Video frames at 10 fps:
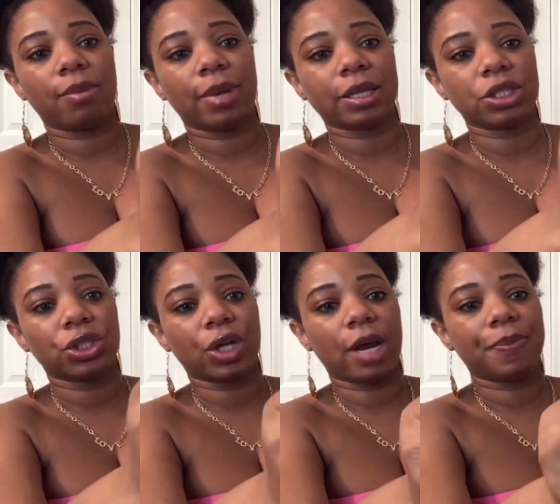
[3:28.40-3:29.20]
Like, the
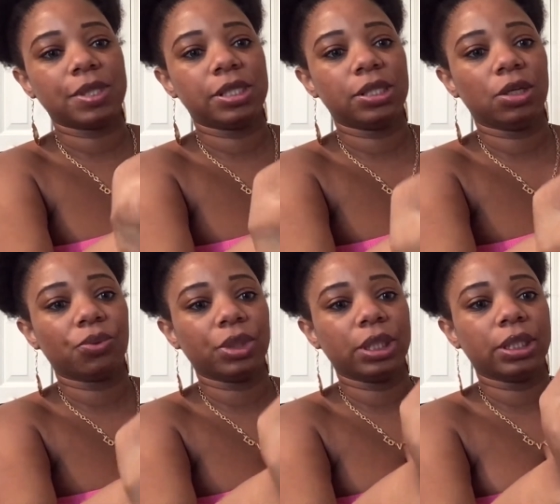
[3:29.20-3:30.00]
strap is still
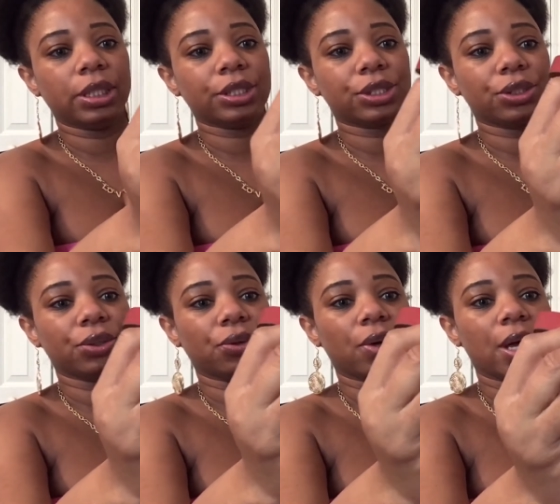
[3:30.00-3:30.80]
really good, too.